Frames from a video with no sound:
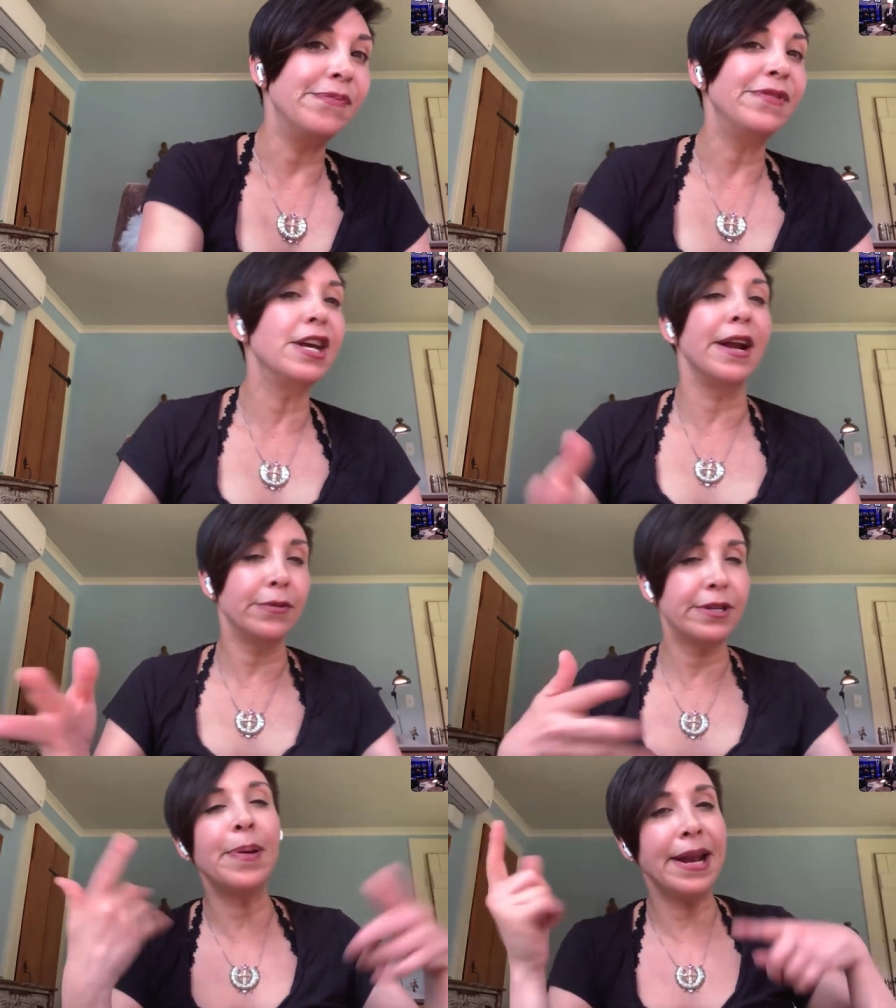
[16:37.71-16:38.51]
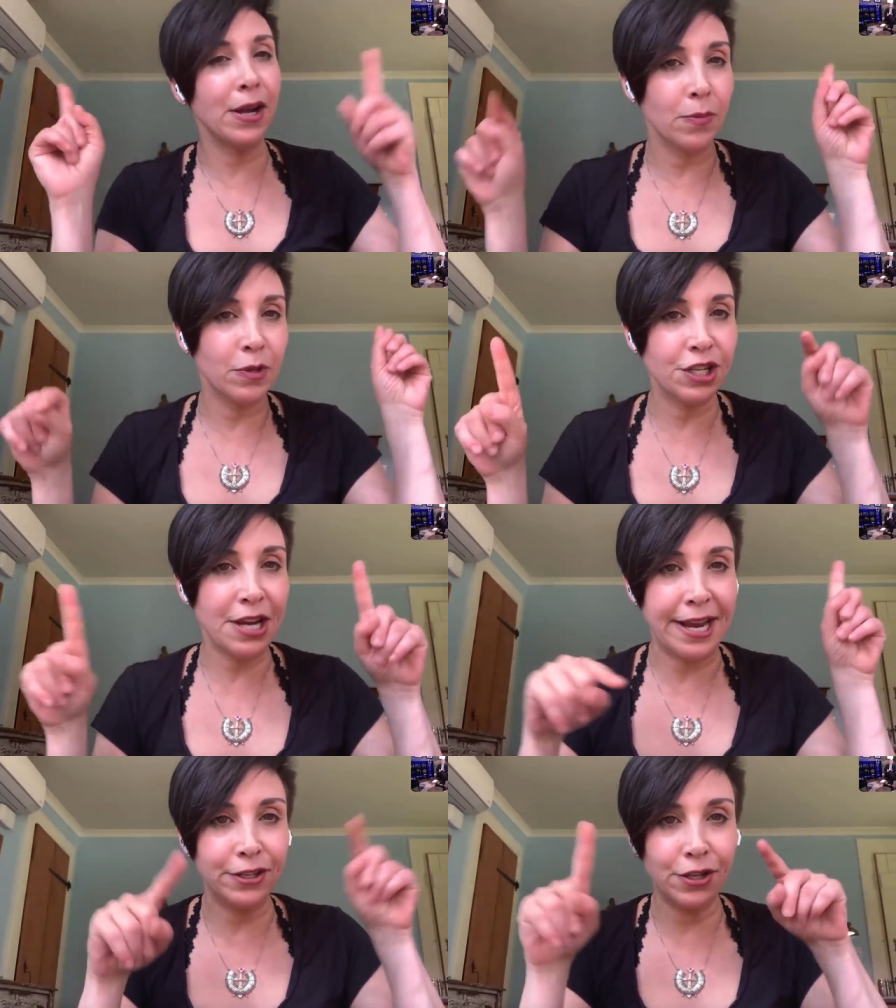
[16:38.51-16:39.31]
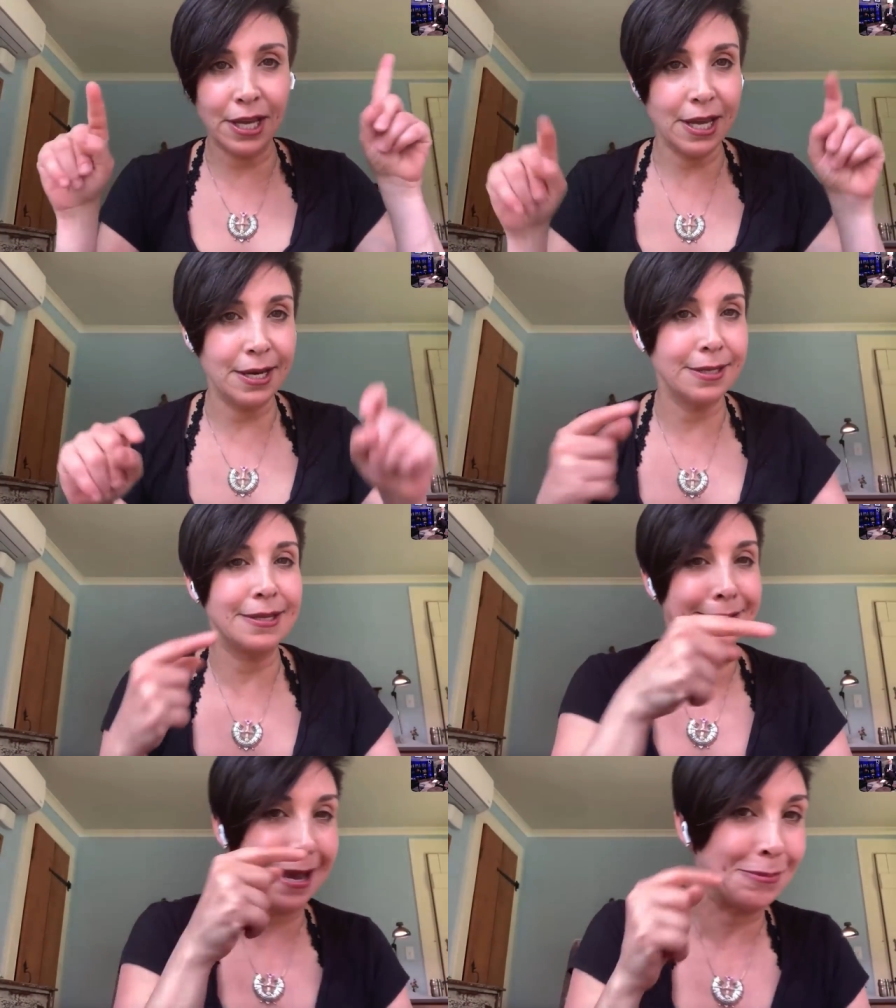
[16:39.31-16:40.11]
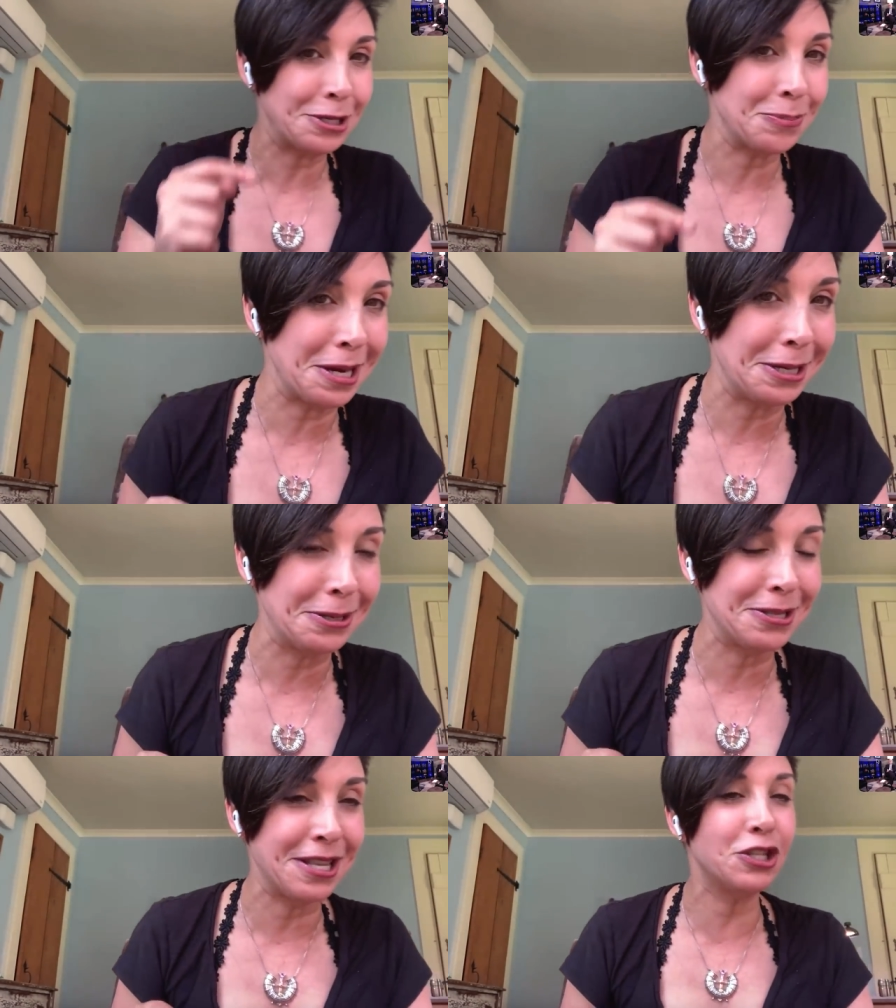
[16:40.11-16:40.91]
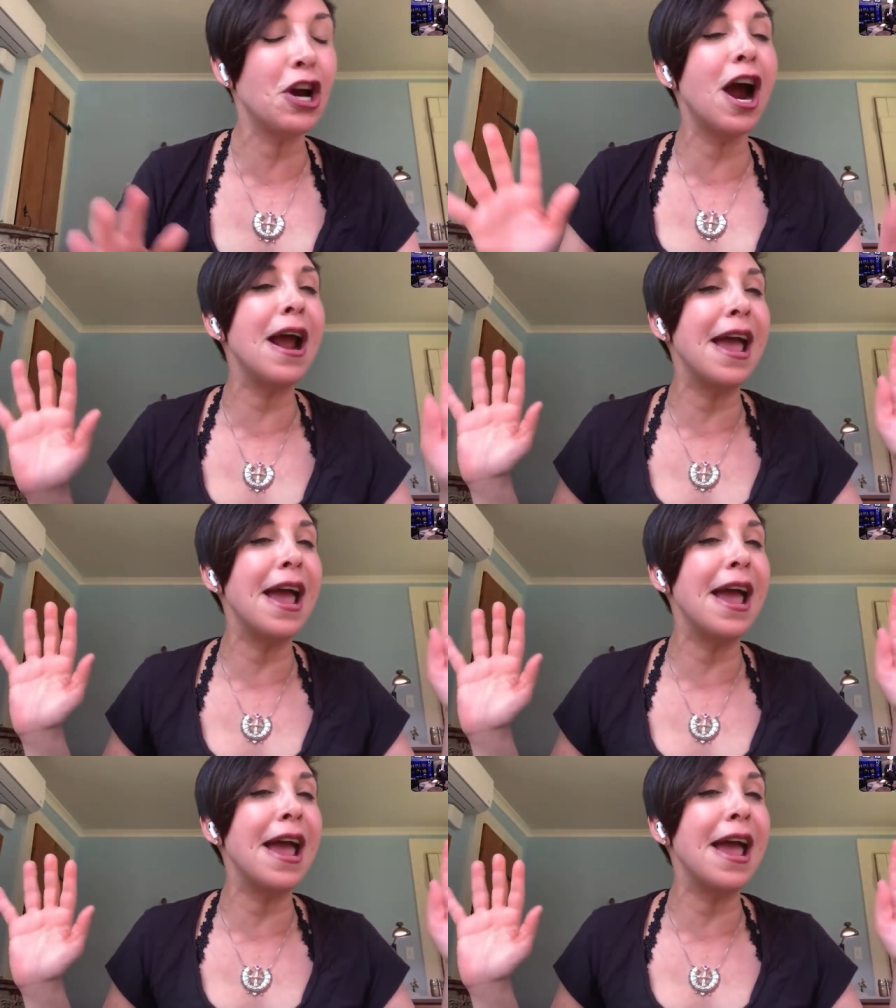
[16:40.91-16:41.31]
you know, depending on which age the kid is, is how much money goes in the jar,